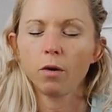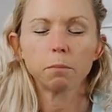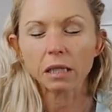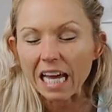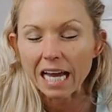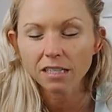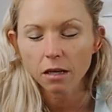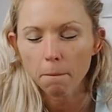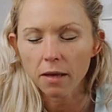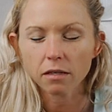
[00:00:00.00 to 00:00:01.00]
We are plagued
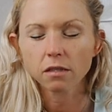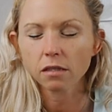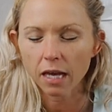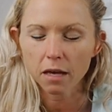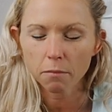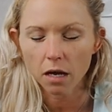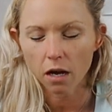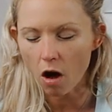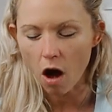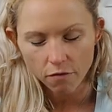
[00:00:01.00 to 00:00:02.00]
by the same
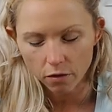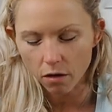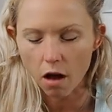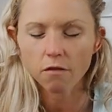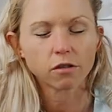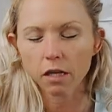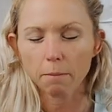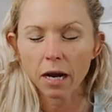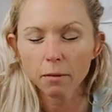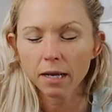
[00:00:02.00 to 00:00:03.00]
awful, awful
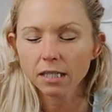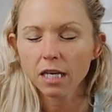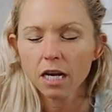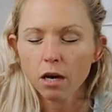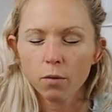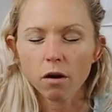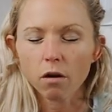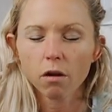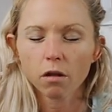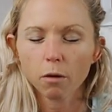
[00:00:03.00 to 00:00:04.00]
impairment. We
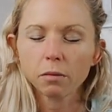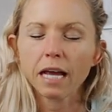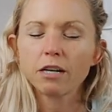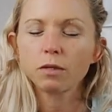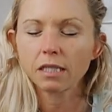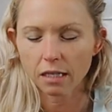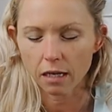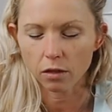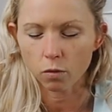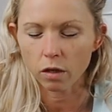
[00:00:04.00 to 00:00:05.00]
all are plagued with
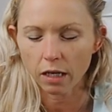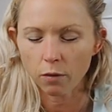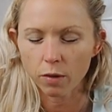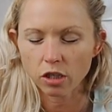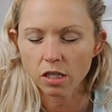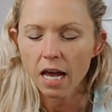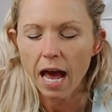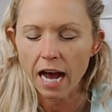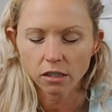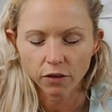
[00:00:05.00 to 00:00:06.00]
sin, Lord, and we just
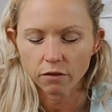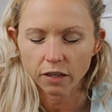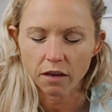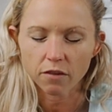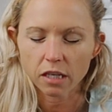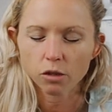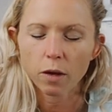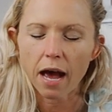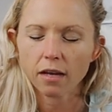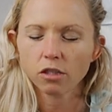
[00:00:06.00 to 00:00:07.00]
ask for your forgiveness.
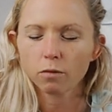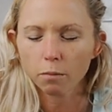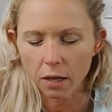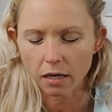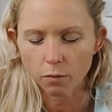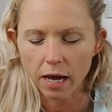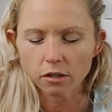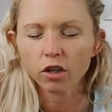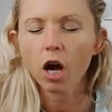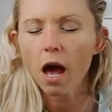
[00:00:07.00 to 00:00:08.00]
We ask to repent. We
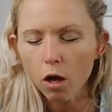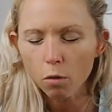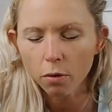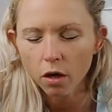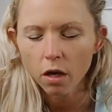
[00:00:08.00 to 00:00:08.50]
ask for your help.